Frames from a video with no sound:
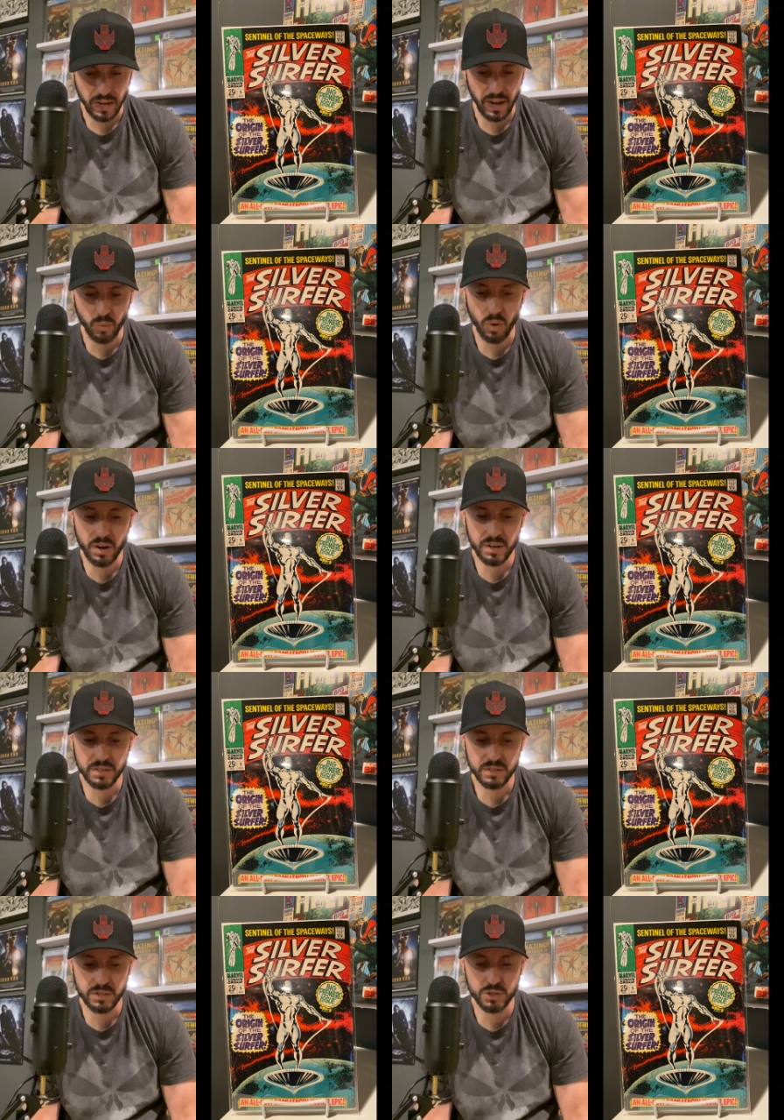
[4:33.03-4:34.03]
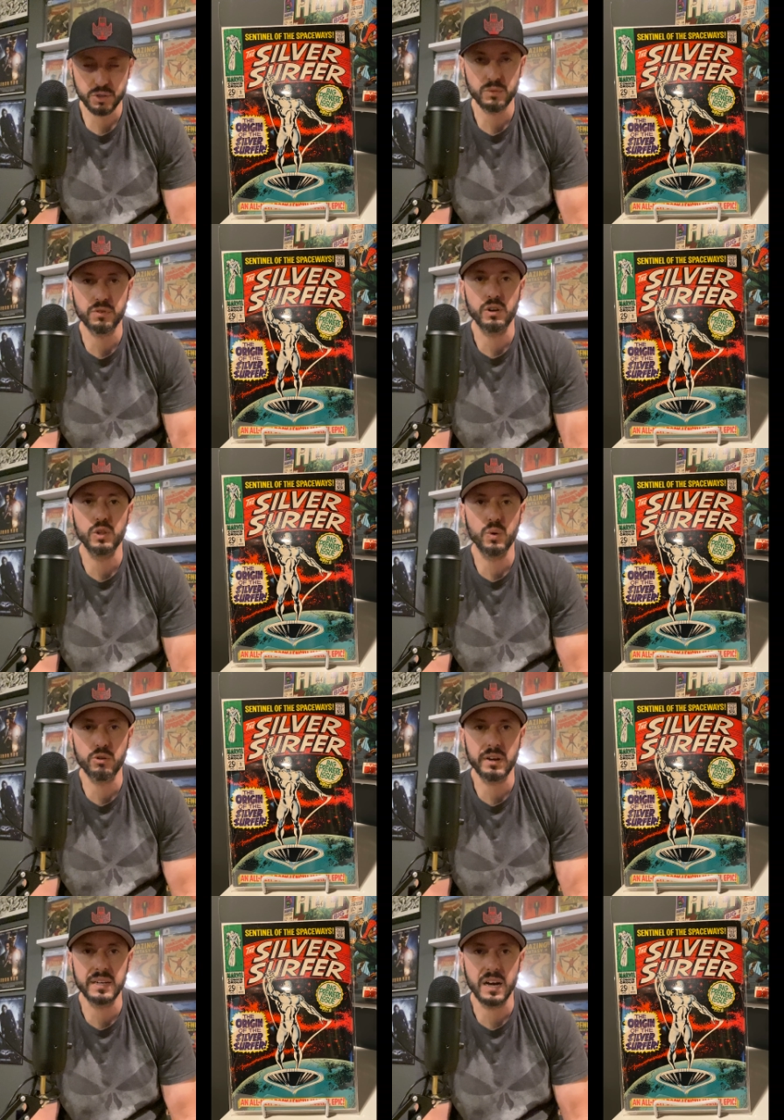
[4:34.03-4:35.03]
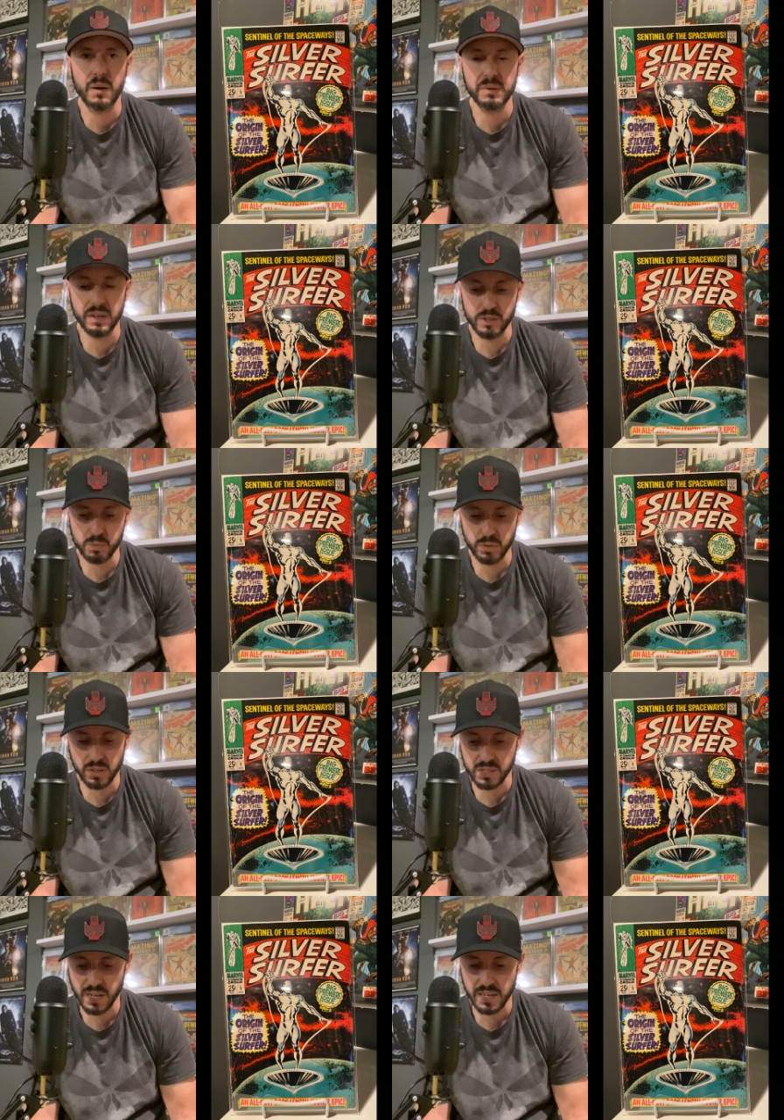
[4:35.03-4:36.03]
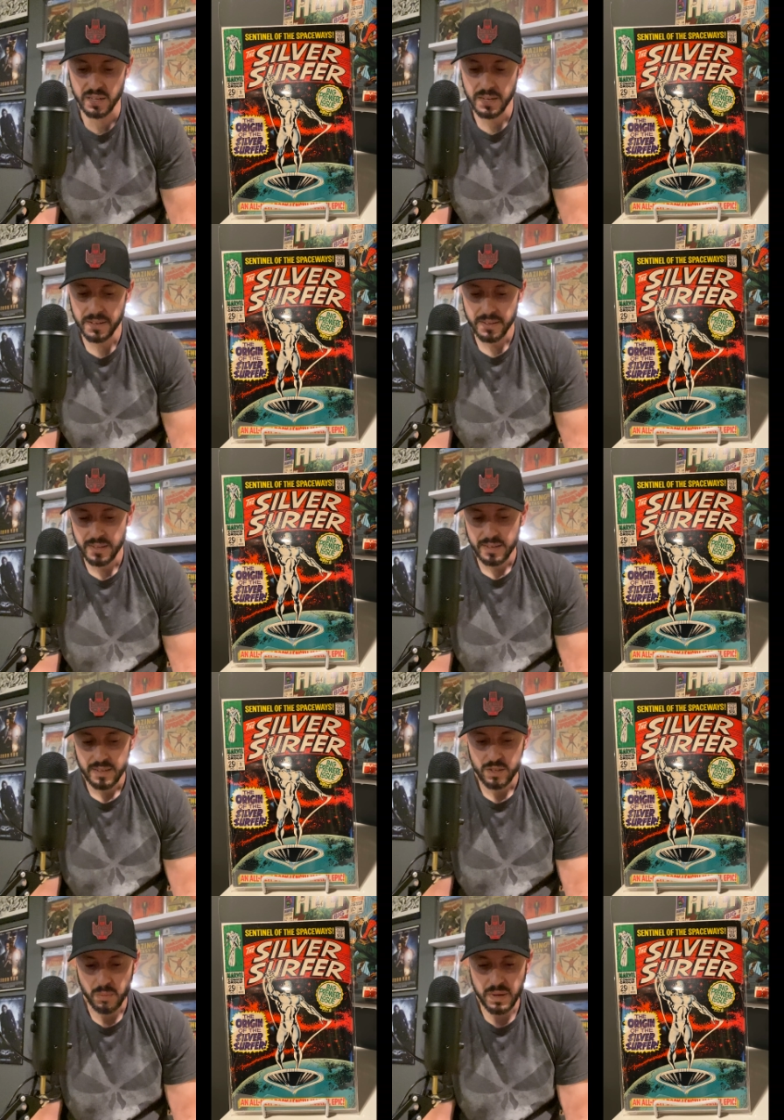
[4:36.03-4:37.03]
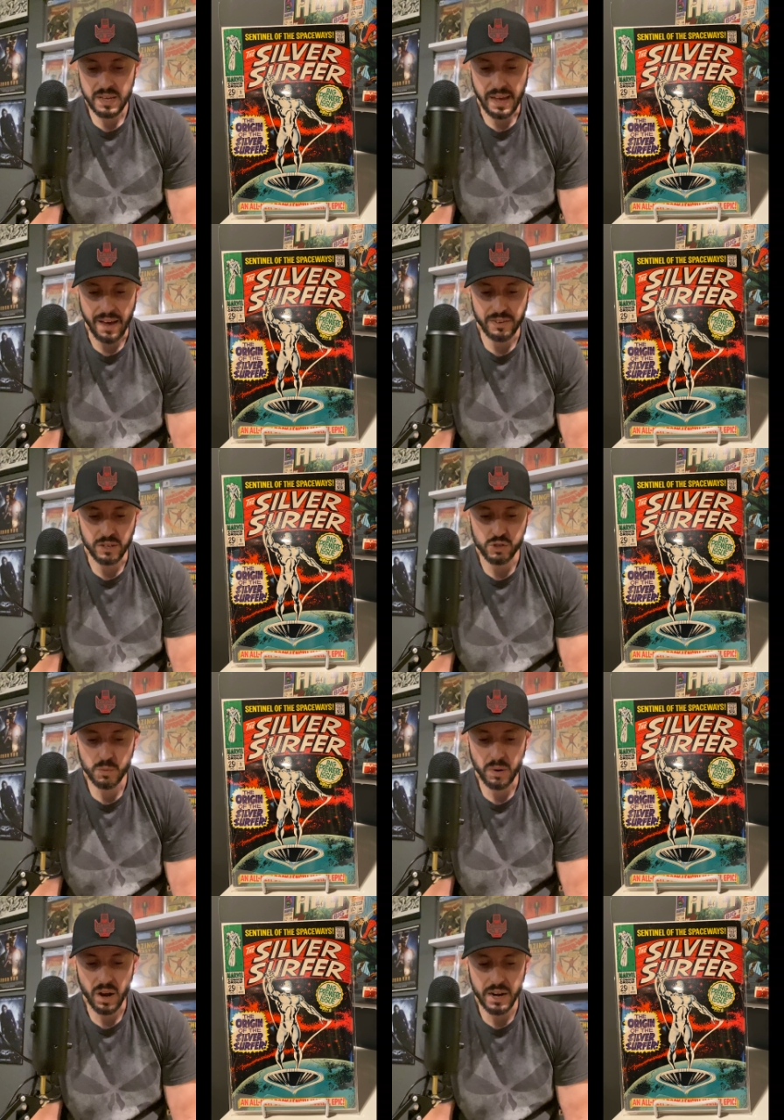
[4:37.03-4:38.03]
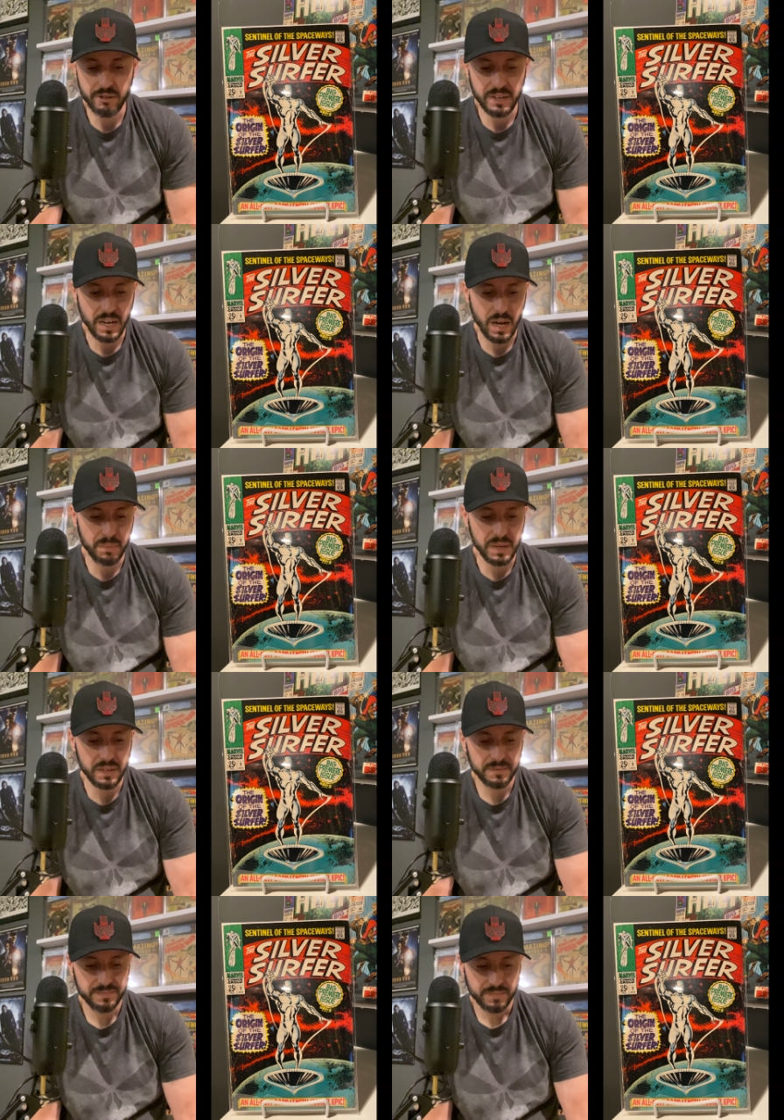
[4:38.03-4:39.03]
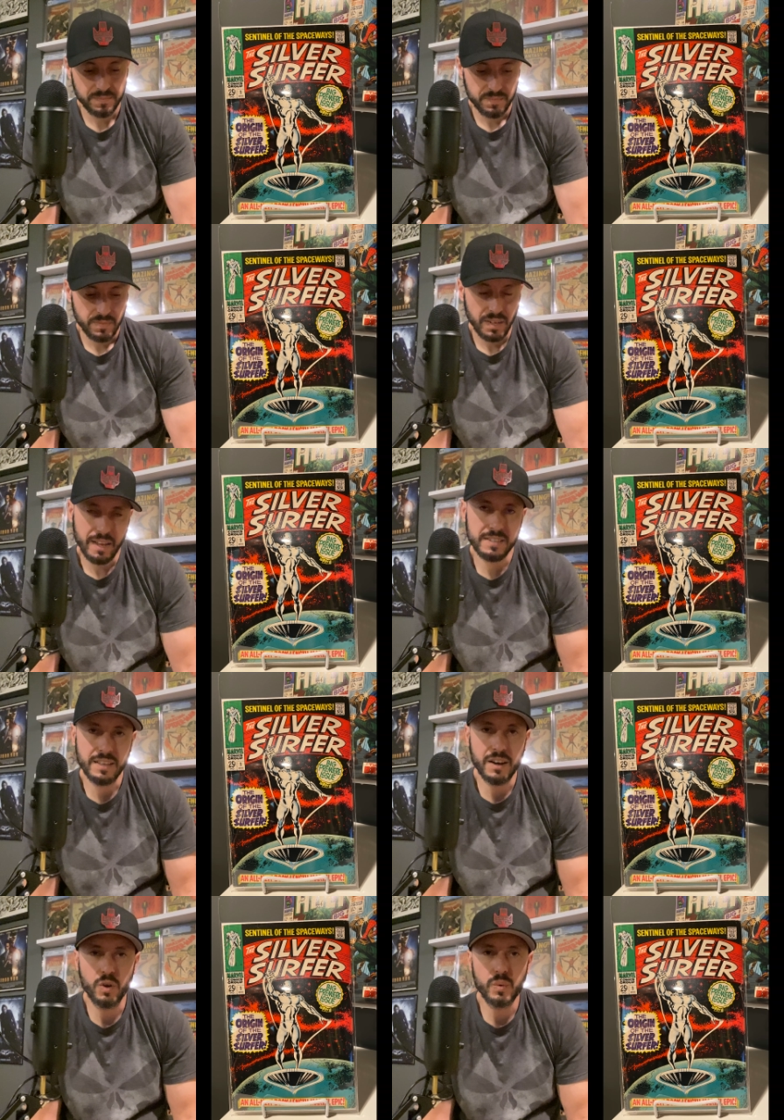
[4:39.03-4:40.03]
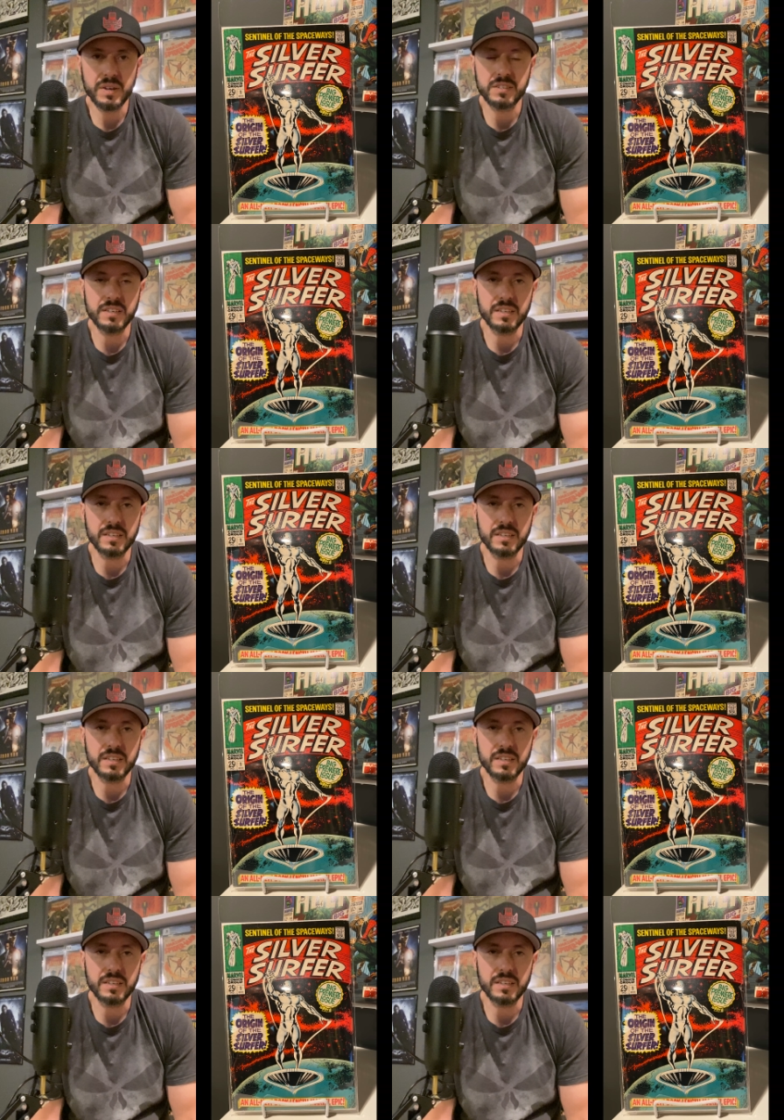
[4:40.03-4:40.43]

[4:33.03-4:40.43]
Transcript: I wanted to shoot for a low grade copy on this book because I, to me, having a super high grade copy, it's not always